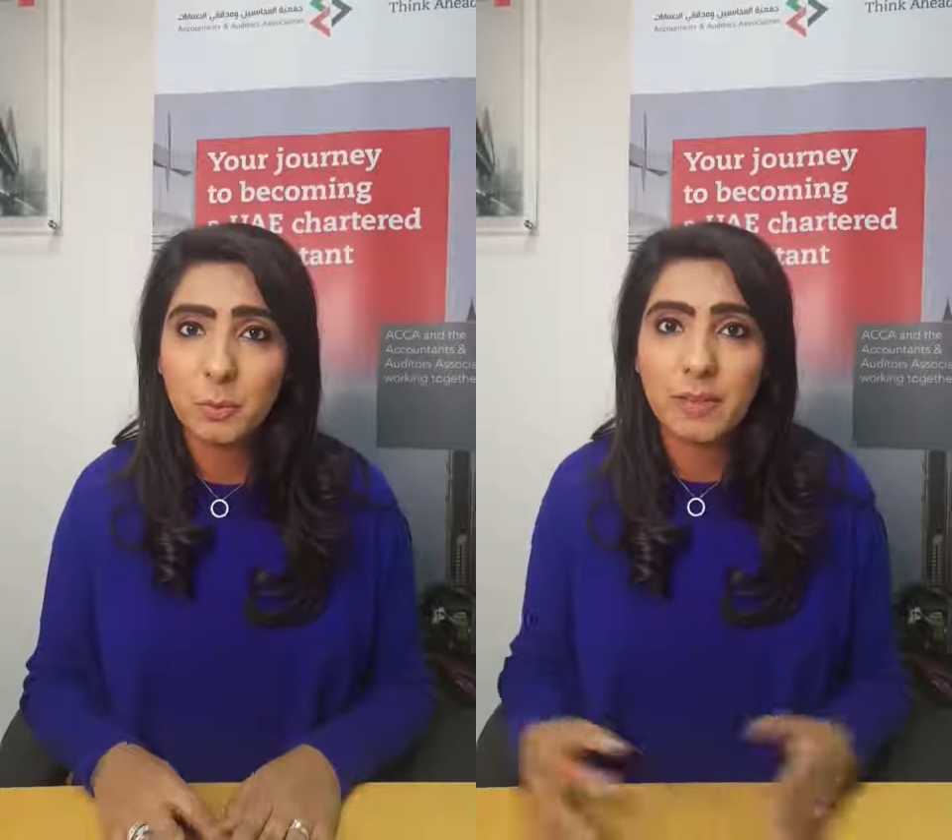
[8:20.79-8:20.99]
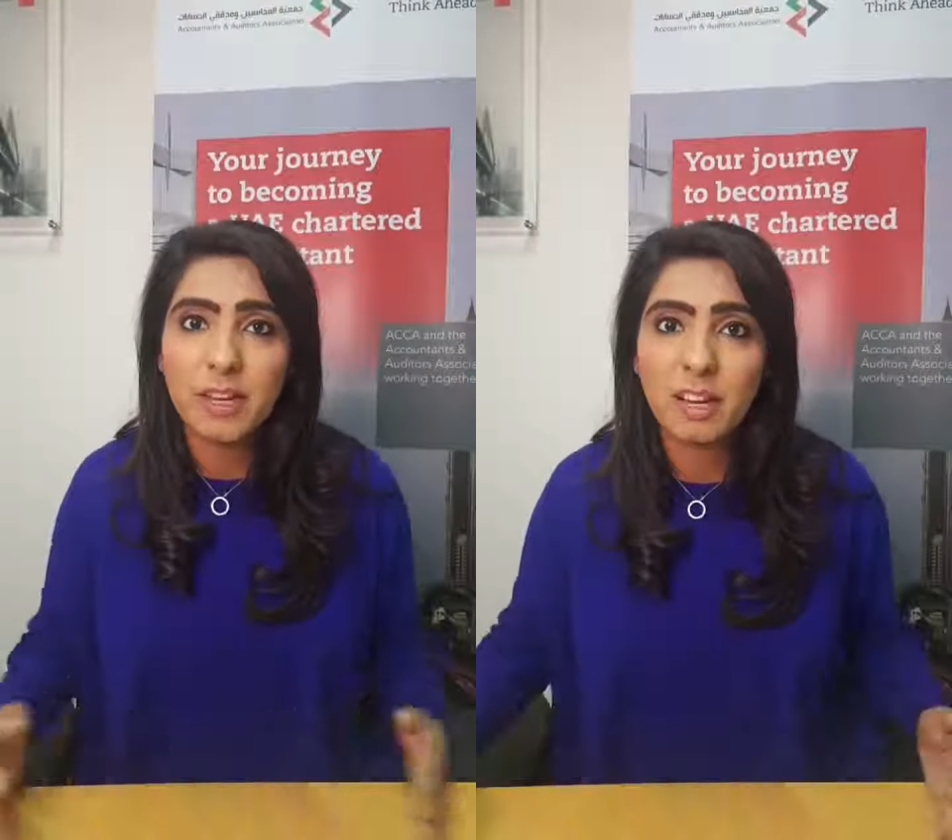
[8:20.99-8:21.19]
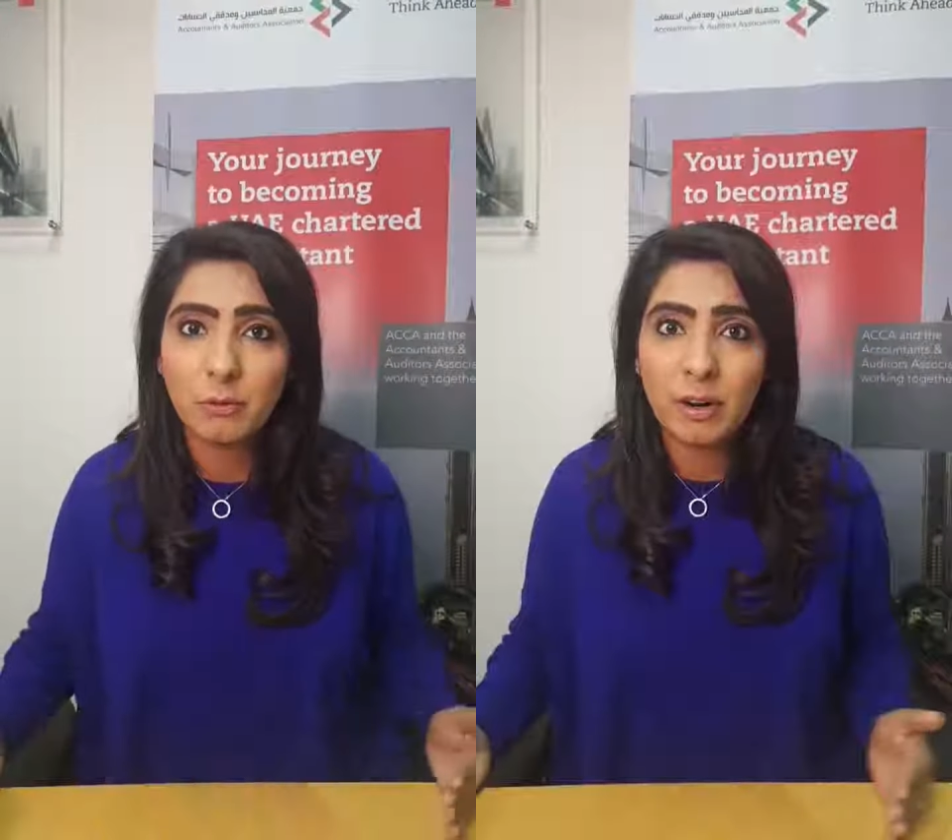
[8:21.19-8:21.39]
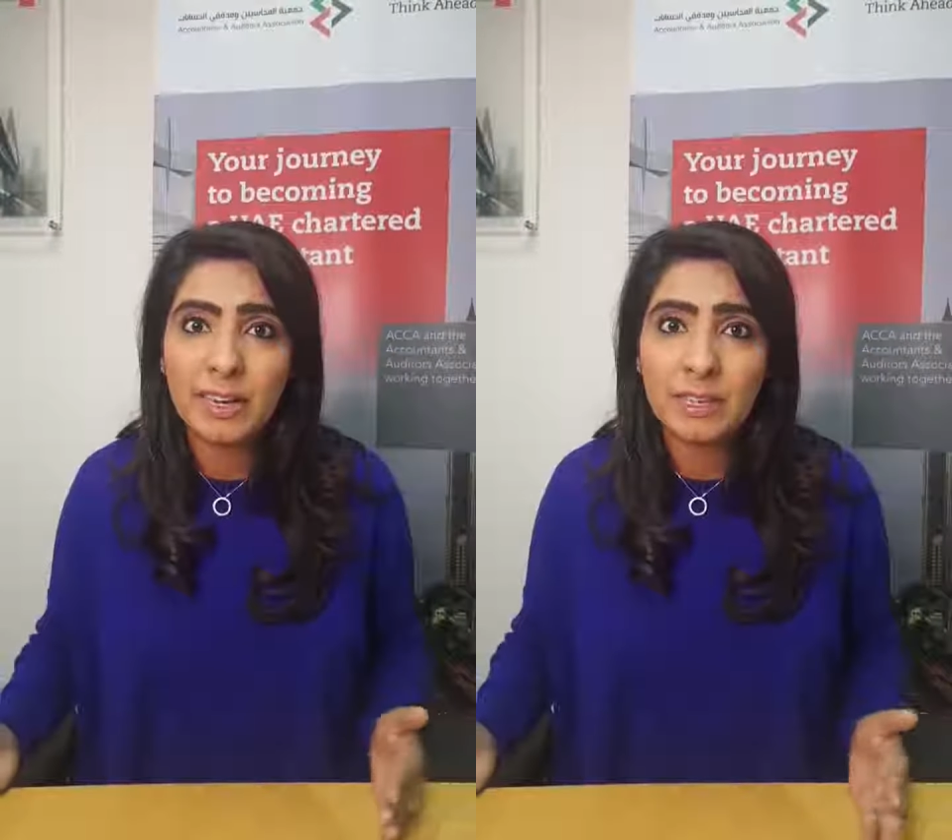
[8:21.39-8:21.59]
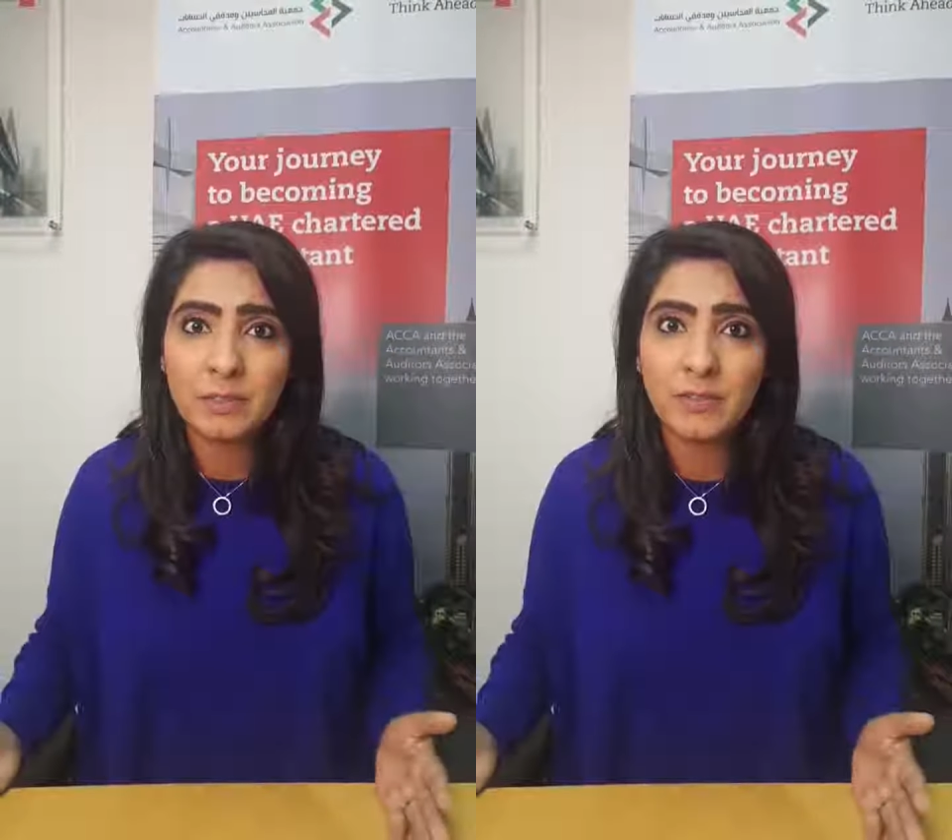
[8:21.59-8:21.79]
When they
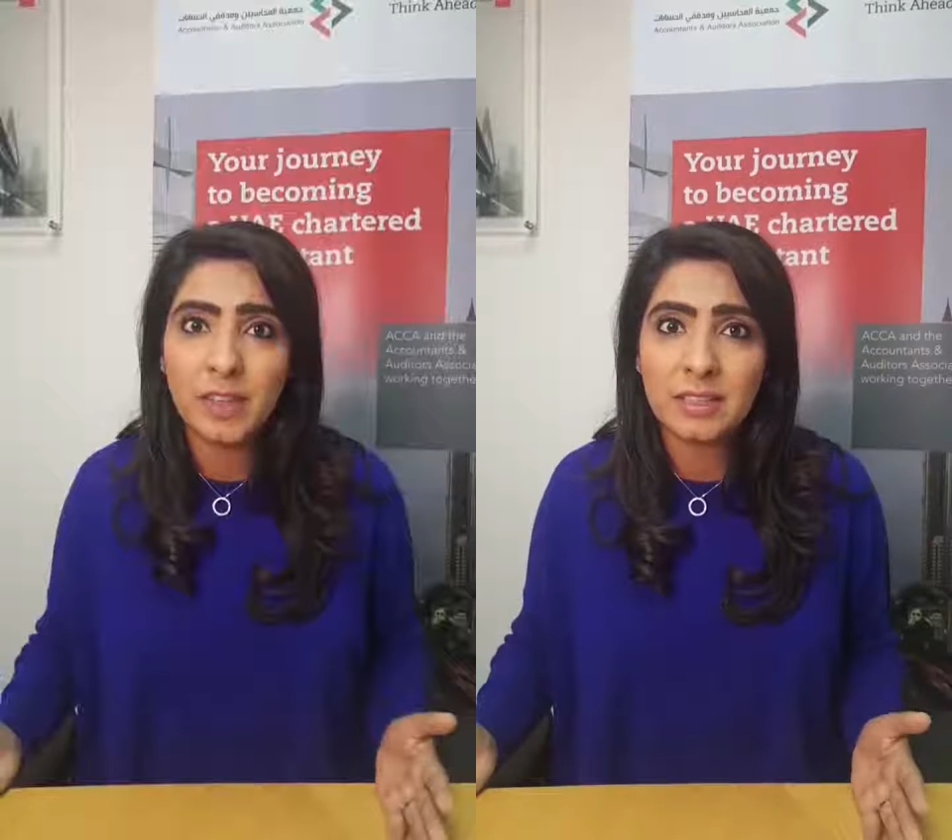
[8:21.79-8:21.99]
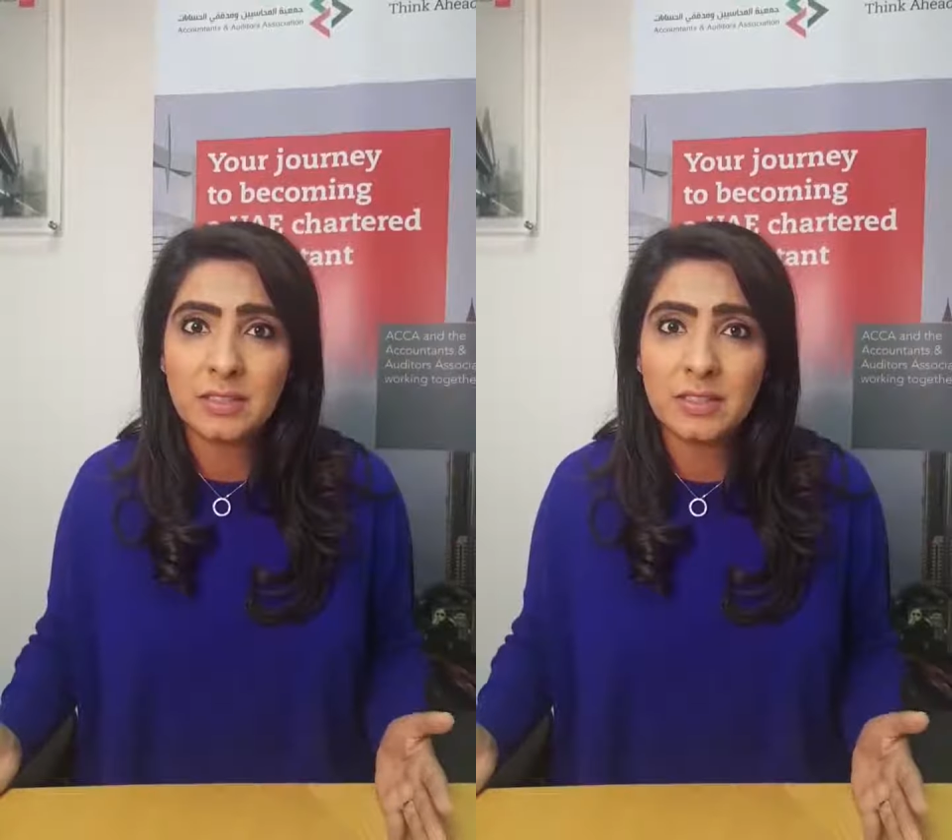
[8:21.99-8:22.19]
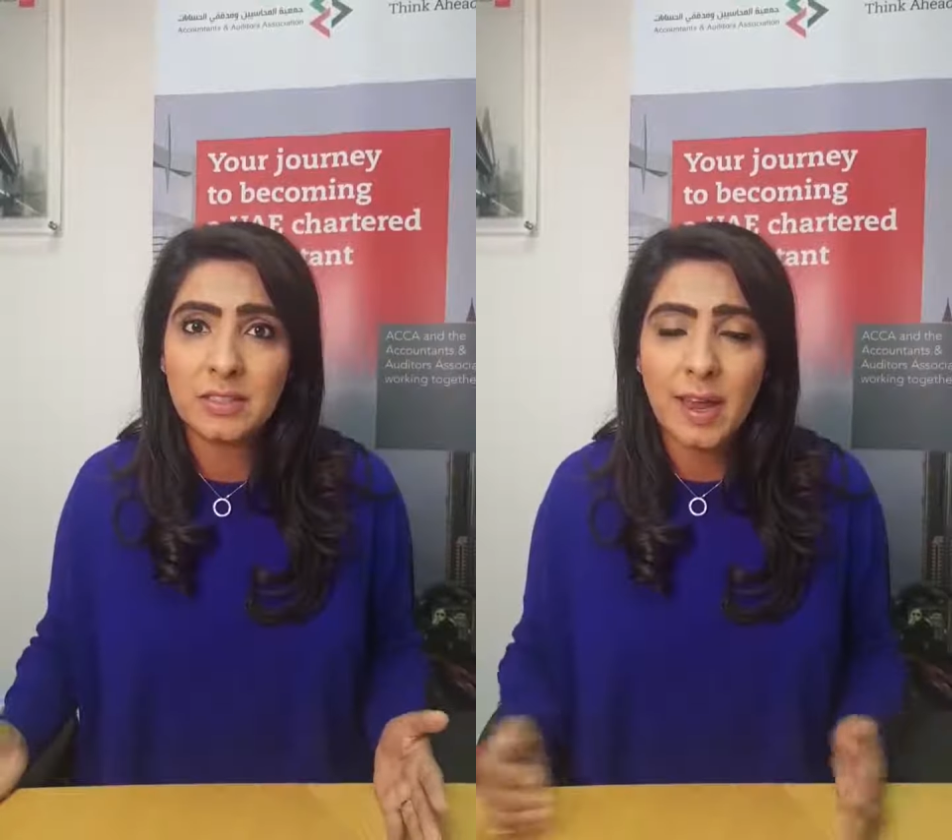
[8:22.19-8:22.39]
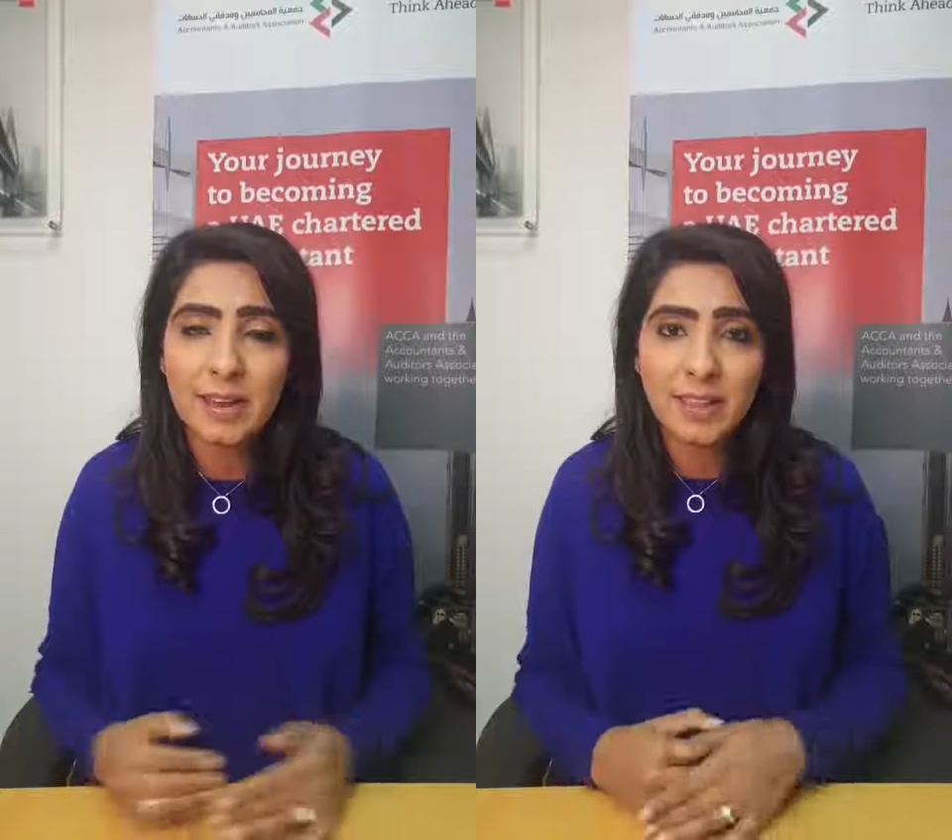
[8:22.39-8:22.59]
run out of things to say,